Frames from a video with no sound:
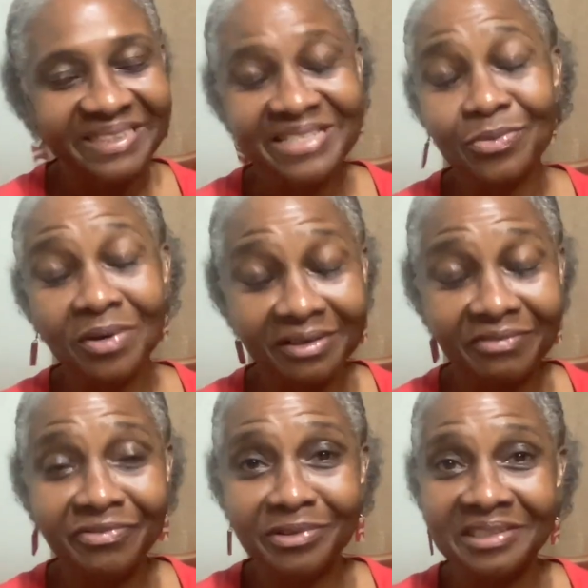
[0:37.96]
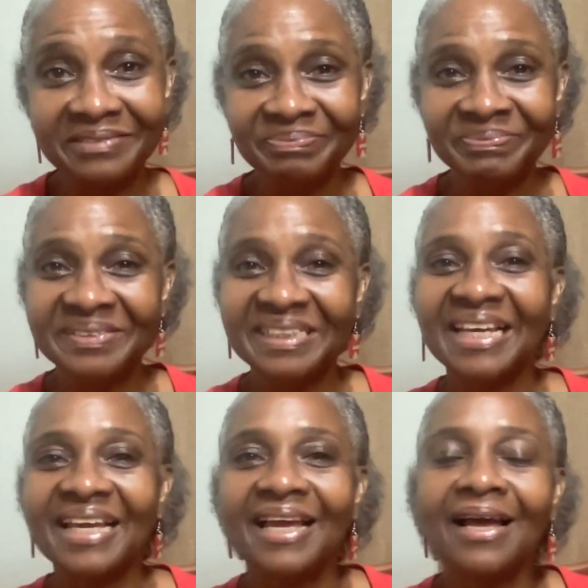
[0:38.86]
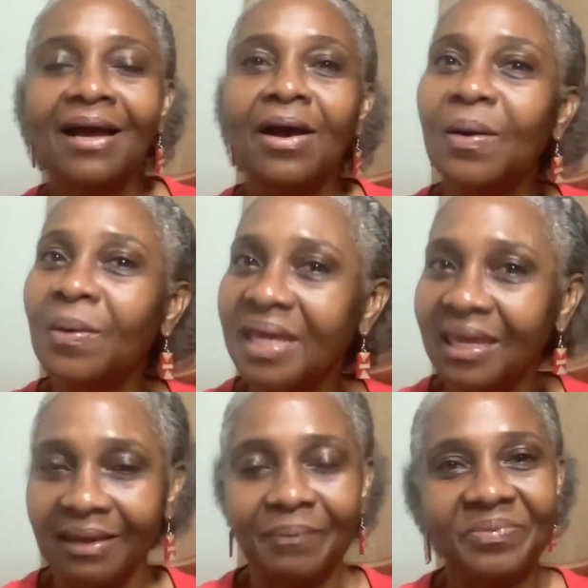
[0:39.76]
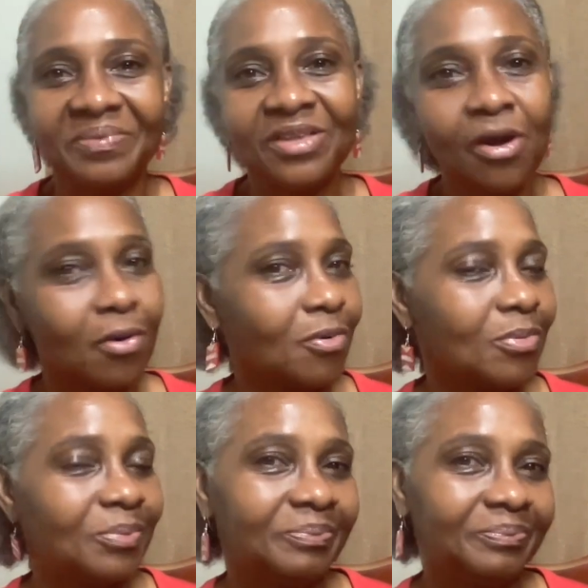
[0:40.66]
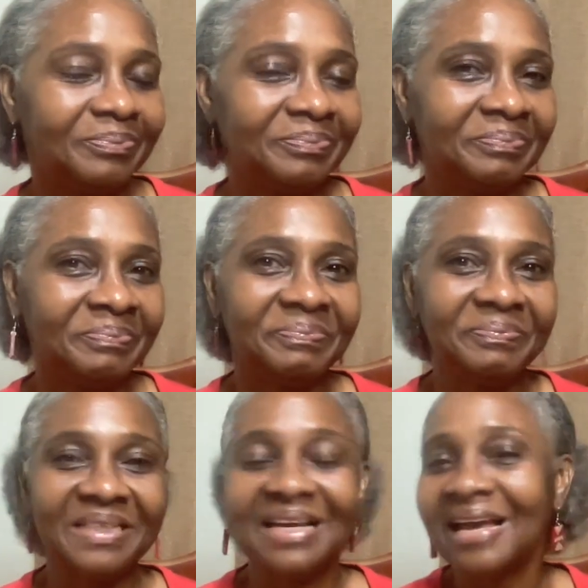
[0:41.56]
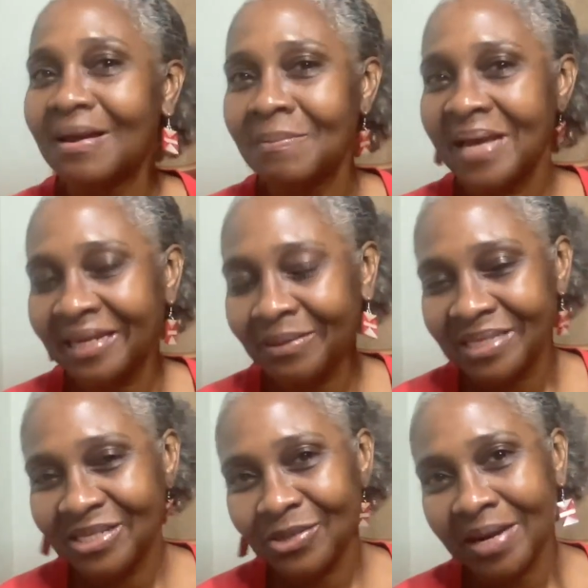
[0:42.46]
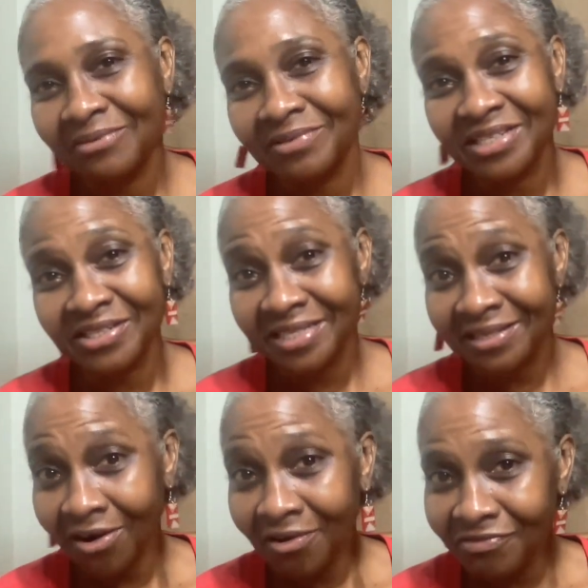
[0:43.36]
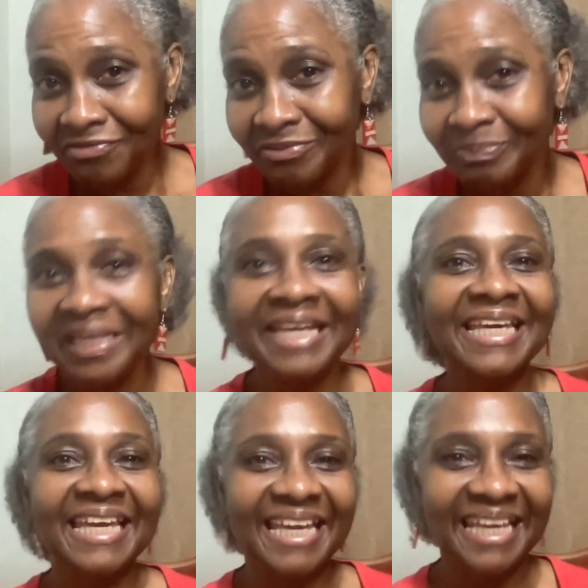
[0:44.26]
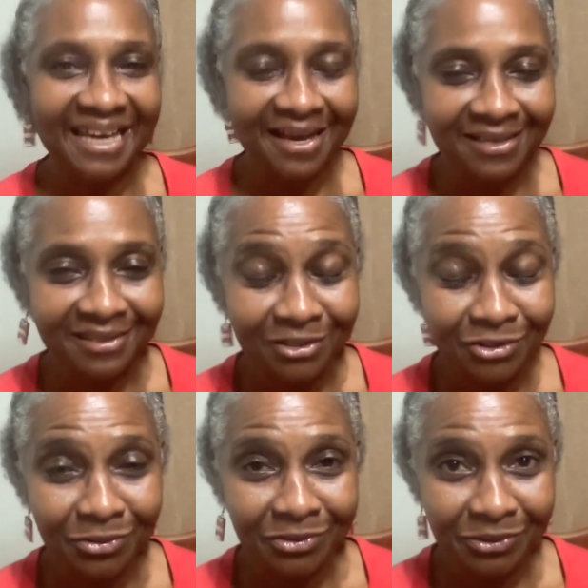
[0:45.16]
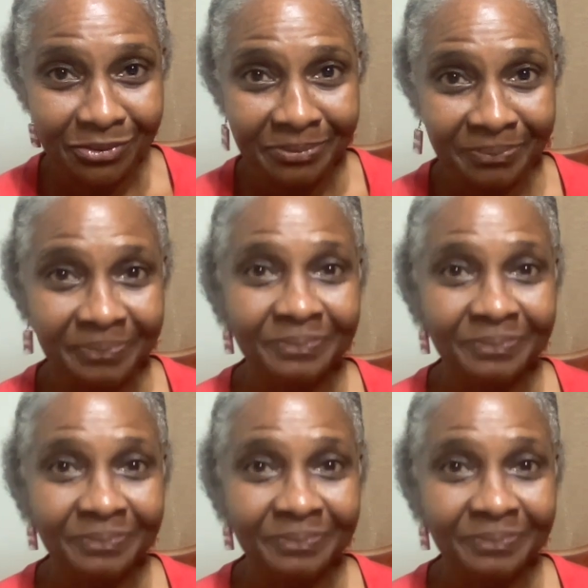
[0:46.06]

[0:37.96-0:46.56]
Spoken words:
It's wonderful. Okay, now my name is Joanne Richards Goff, aka Auntie Jojo,